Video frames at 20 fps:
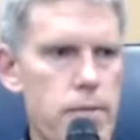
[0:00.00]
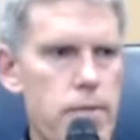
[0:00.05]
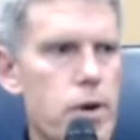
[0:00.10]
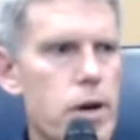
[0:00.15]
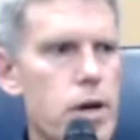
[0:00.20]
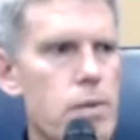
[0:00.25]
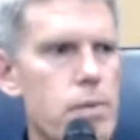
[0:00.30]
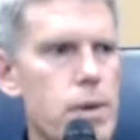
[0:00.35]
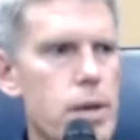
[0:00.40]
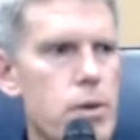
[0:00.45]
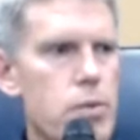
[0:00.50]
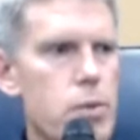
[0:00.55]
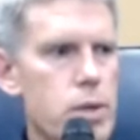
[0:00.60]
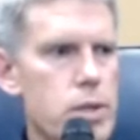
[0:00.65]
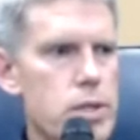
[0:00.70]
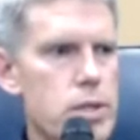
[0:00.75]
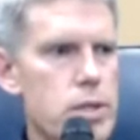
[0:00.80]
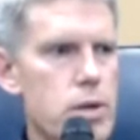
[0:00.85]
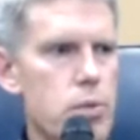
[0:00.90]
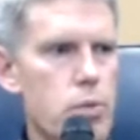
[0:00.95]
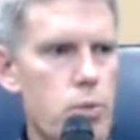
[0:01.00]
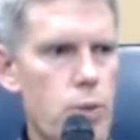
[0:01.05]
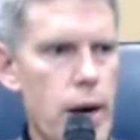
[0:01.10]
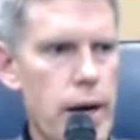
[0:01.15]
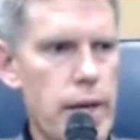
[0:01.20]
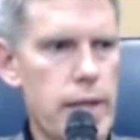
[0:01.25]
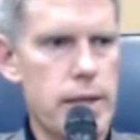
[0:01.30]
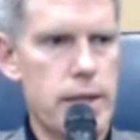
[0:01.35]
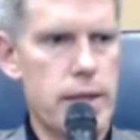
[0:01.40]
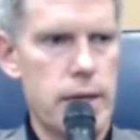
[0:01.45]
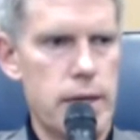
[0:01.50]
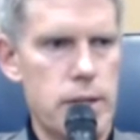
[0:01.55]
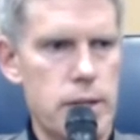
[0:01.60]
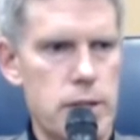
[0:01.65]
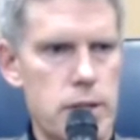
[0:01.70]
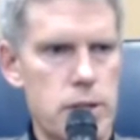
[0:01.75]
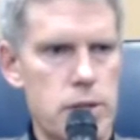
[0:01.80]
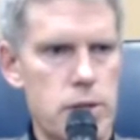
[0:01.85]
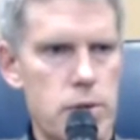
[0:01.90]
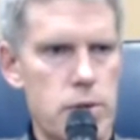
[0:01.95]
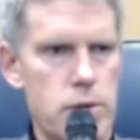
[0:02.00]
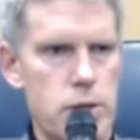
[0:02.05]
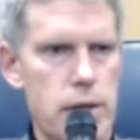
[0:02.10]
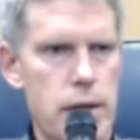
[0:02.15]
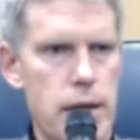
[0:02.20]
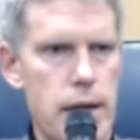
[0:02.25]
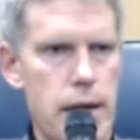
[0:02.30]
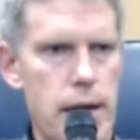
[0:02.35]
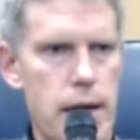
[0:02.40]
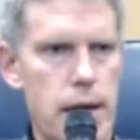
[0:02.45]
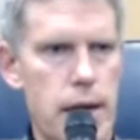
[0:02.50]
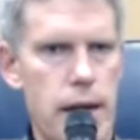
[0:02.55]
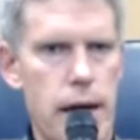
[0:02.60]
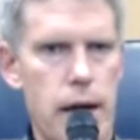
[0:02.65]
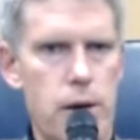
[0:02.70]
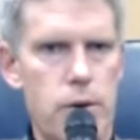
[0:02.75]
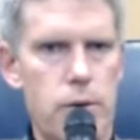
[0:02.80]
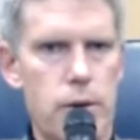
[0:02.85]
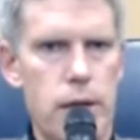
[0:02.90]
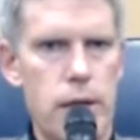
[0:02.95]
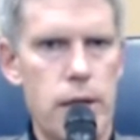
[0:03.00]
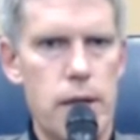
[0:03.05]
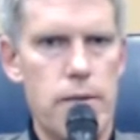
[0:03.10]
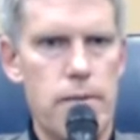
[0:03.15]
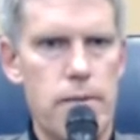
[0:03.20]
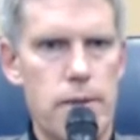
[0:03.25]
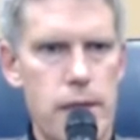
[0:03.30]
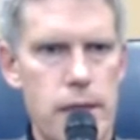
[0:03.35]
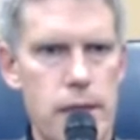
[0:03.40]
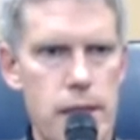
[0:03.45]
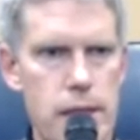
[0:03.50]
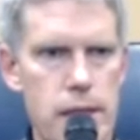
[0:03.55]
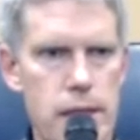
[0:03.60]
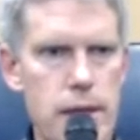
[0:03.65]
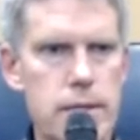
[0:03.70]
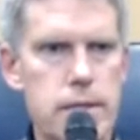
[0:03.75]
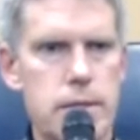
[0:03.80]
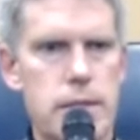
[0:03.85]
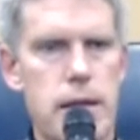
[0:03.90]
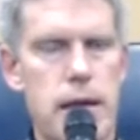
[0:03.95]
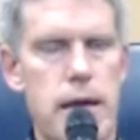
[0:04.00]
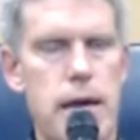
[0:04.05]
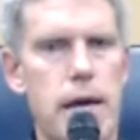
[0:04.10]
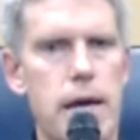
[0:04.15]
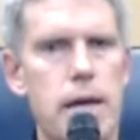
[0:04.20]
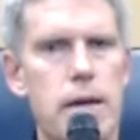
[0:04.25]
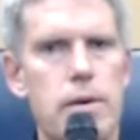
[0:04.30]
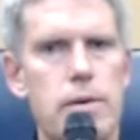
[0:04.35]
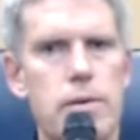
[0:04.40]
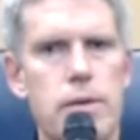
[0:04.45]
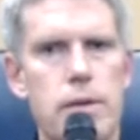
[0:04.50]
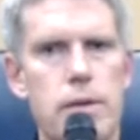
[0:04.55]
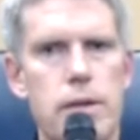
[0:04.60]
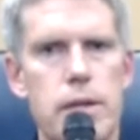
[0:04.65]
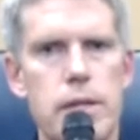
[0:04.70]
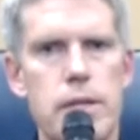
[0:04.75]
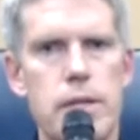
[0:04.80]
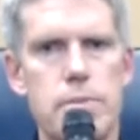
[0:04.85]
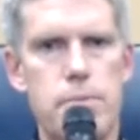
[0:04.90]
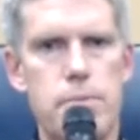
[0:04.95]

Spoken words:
front of me. What's the right thing to do today? How do I live this day, this